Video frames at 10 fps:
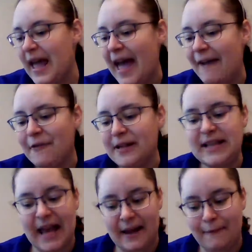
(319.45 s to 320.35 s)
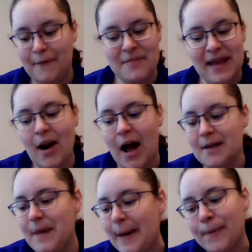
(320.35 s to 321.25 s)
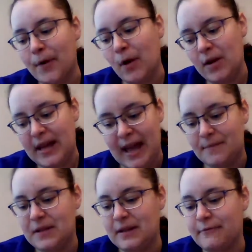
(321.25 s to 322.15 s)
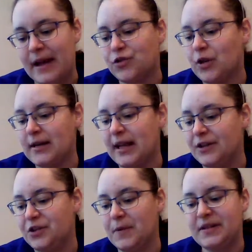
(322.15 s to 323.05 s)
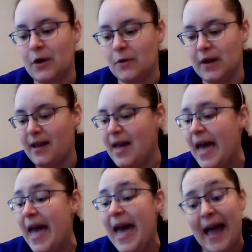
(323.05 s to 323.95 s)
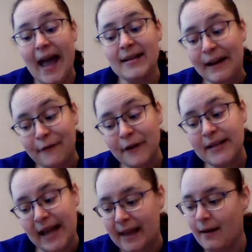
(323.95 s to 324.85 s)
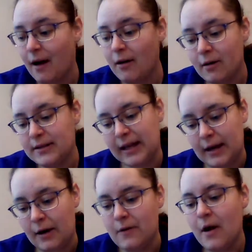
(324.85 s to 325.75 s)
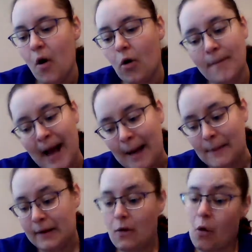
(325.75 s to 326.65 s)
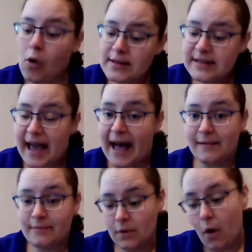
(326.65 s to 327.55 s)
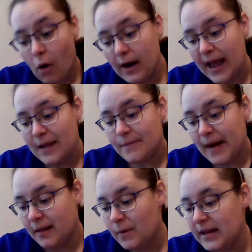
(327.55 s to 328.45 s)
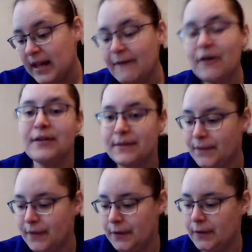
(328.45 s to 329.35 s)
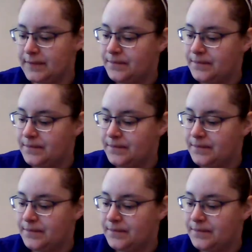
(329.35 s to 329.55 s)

Every day from then on, Pepperoni came to the restaurant kitchen with Tony, and every day Uncle Dino or Mama or Dad or Aunt Bella would give her some food.